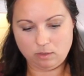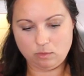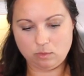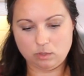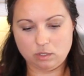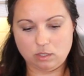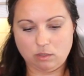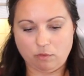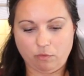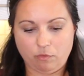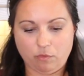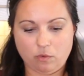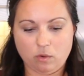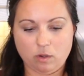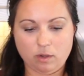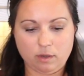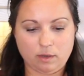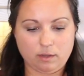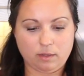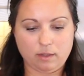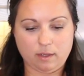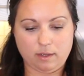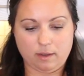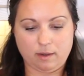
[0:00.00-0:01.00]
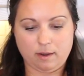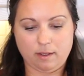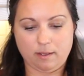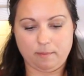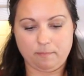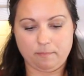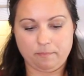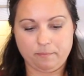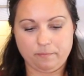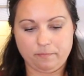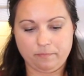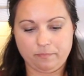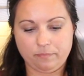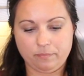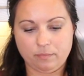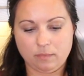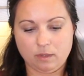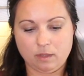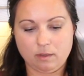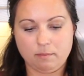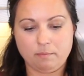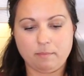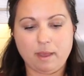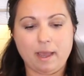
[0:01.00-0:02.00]
use the fork that I'm
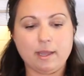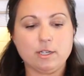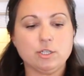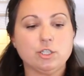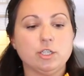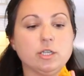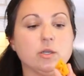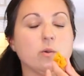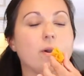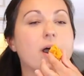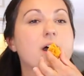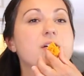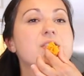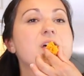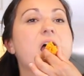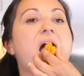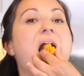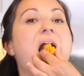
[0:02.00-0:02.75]
mashing with.